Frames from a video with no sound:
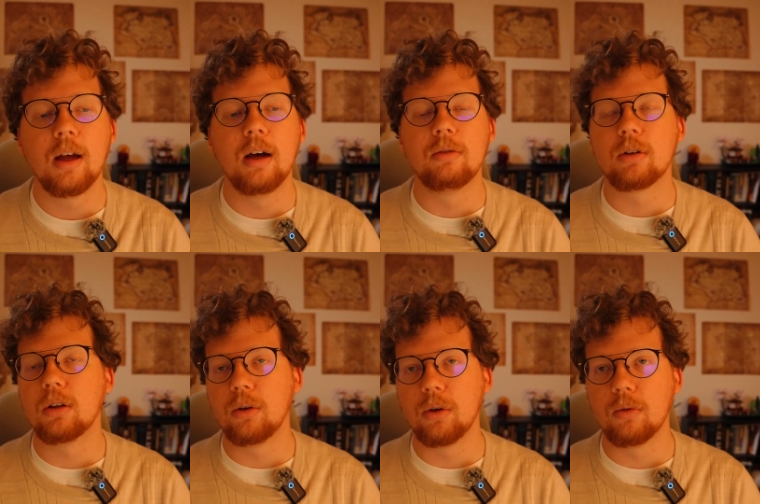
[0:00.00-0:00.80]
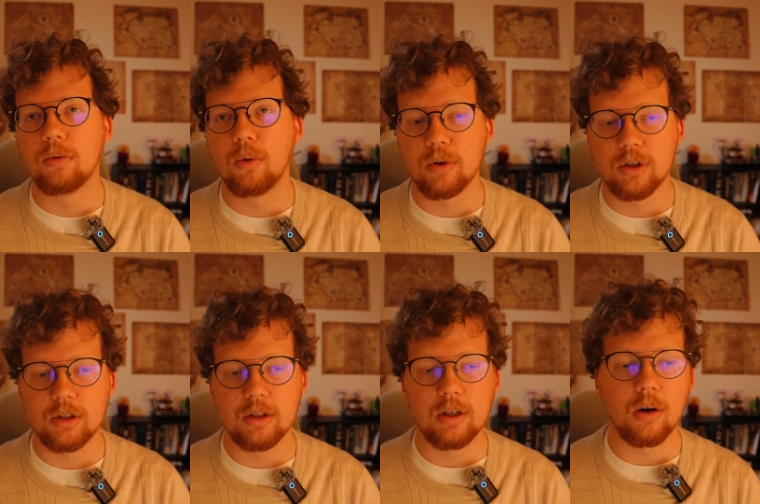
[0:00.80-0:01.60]
of colonial
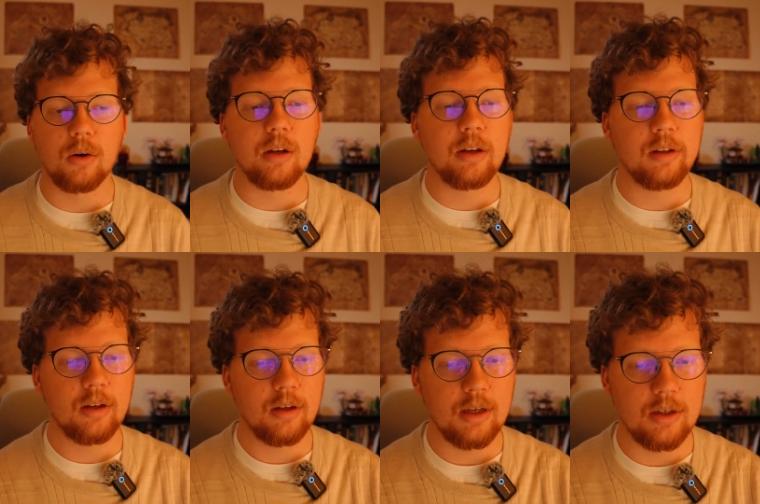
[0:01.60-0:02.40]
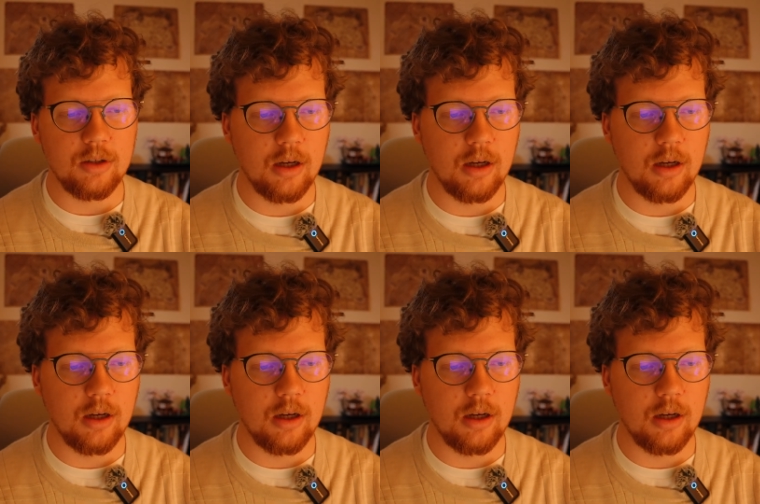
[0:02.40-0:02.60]
forces. The artist is